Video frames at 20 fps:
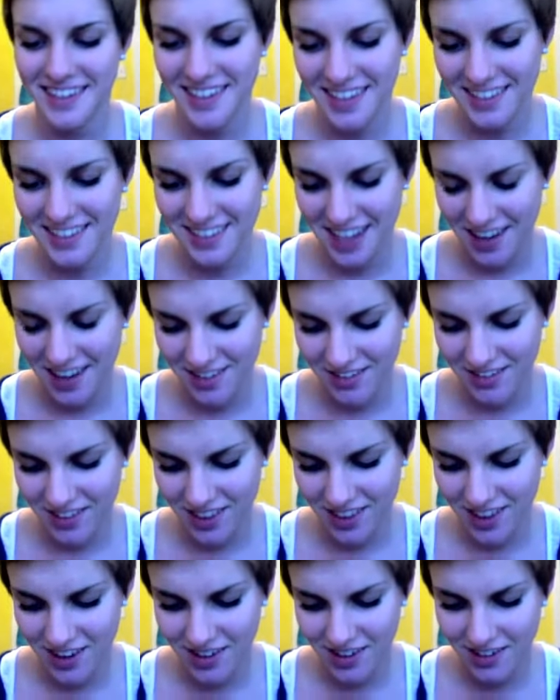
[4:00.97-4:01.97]
it's kind of fun
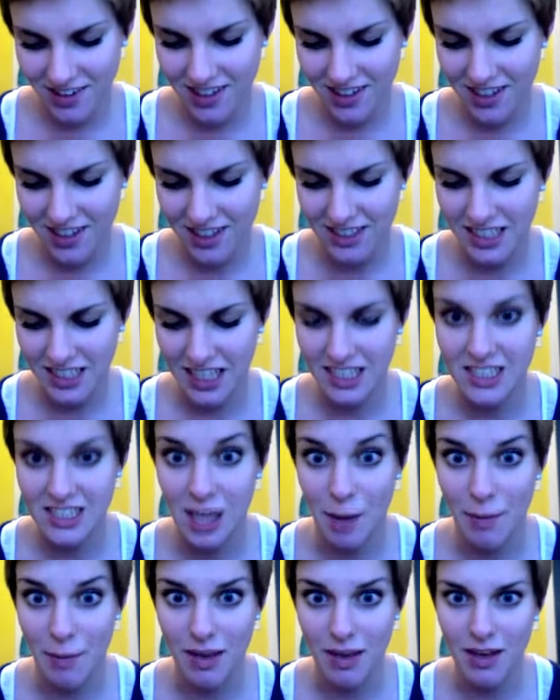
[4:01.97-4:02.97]
though. It's like
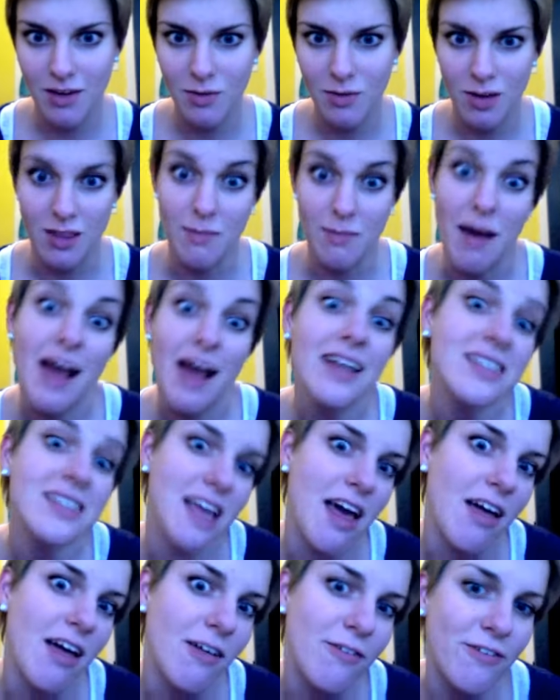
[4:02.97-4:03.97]
Skyping with
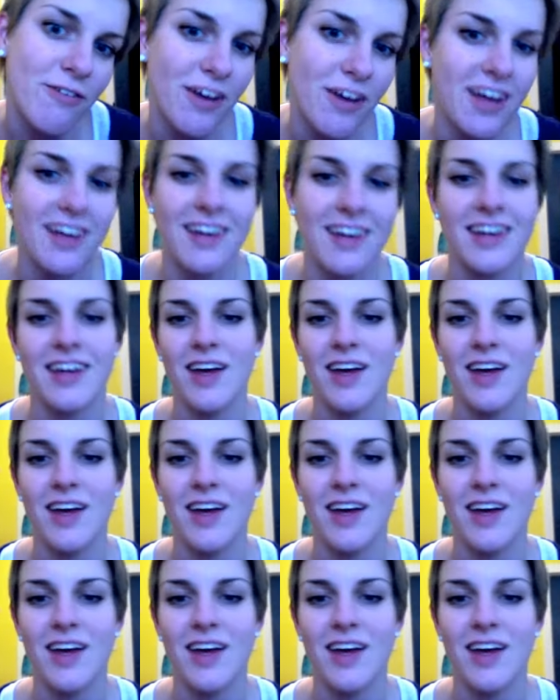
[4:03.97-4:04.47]
myself.